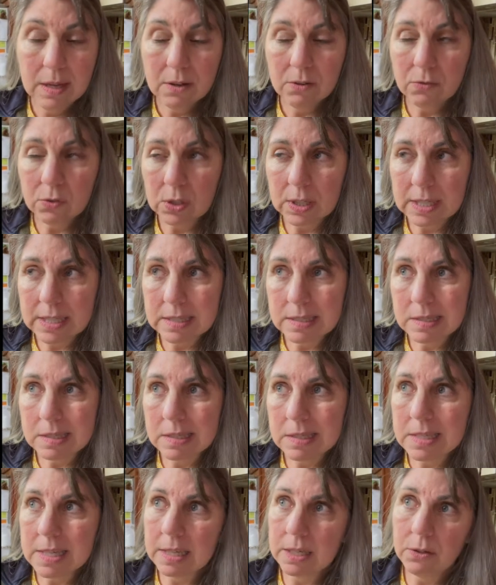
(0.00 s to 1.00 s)
for kids
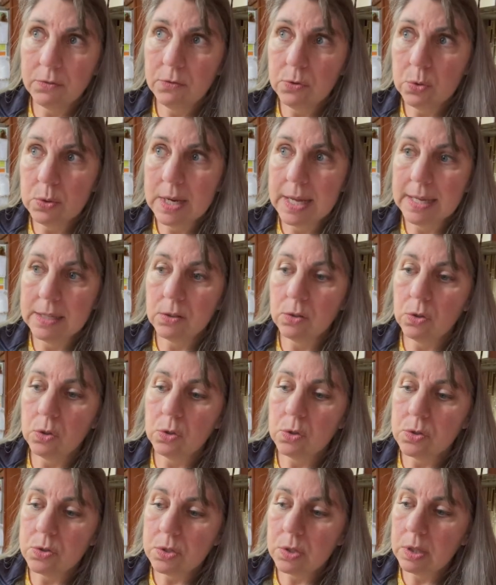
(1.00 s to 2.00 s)
to take a food
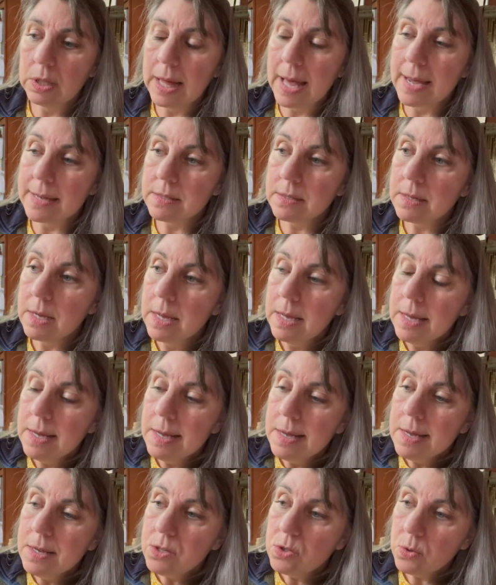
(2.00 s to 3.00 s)
handlers class.
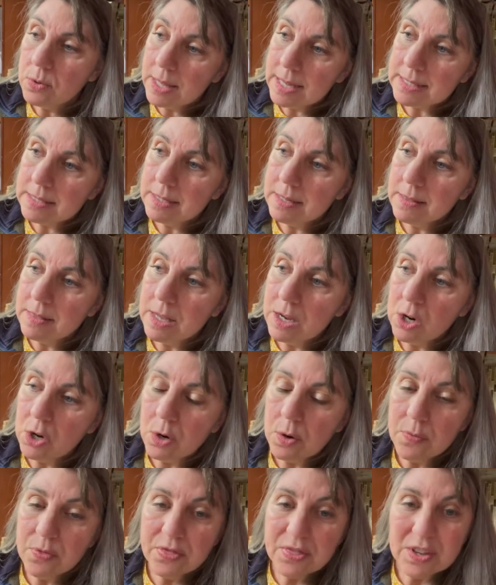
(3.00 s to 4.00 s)
So that's in
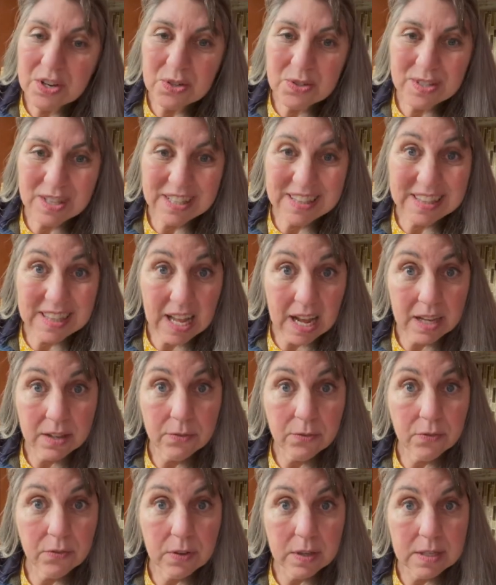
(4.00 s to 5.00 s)
there. There's
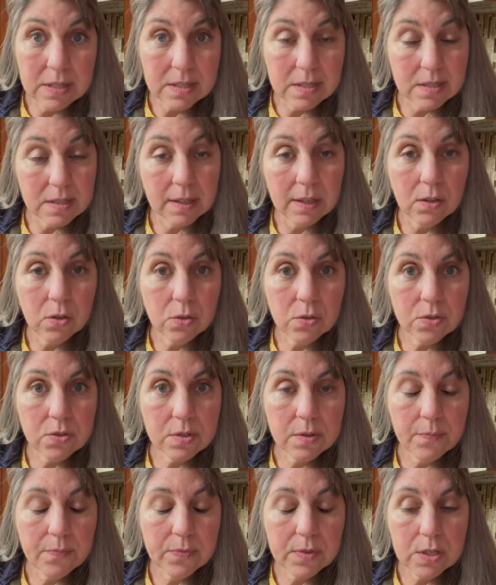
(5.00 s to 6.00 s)
knife
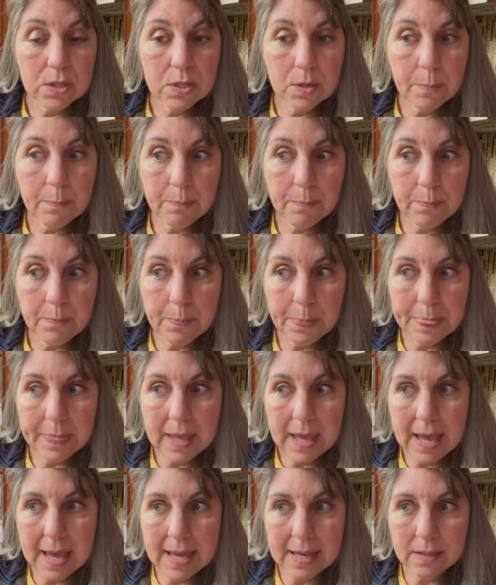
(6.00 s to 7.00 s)
skills.
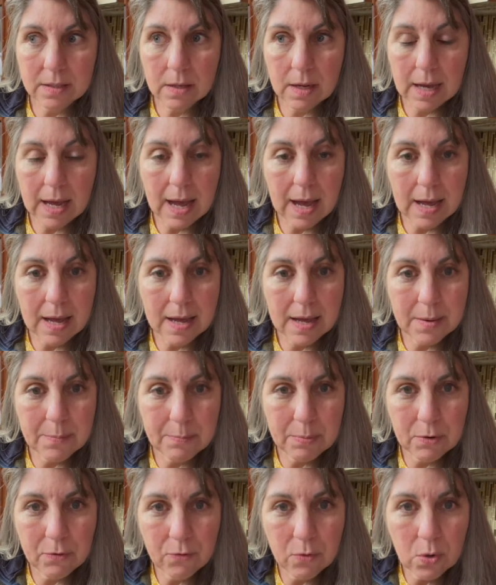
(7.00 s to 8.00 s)
And
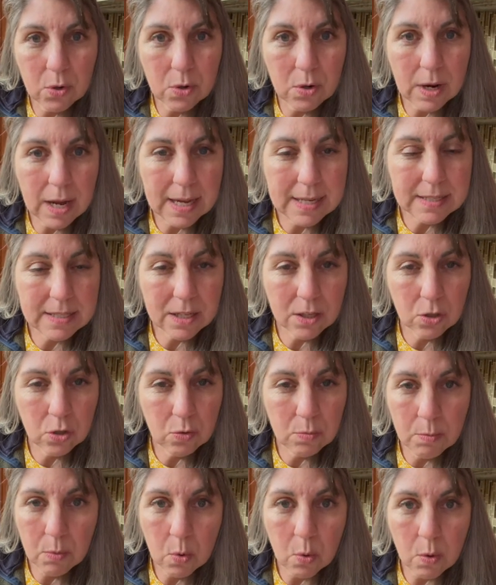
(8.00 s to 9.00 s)
before I tell
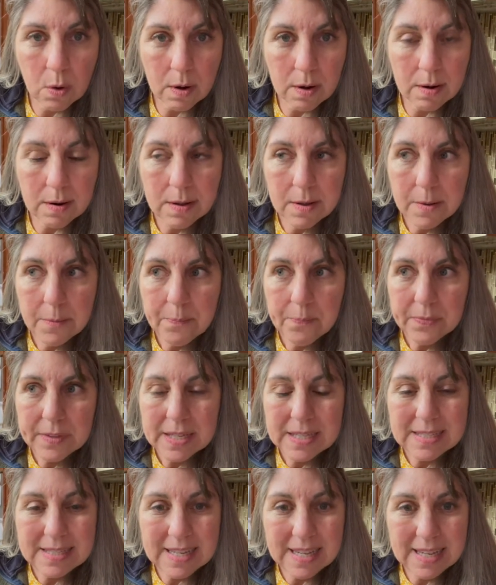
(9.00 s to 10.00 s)
you more,
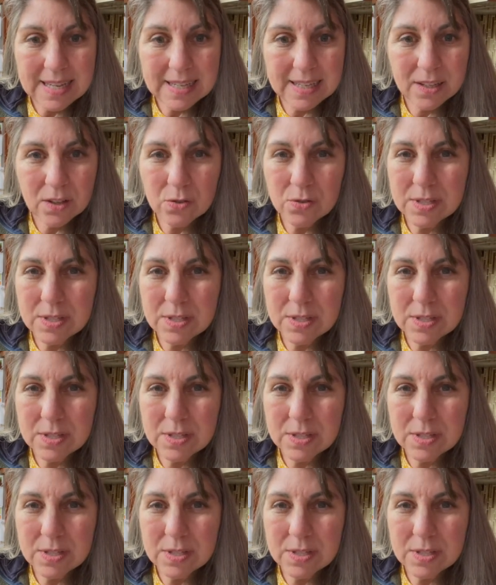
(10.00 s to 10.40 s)
take your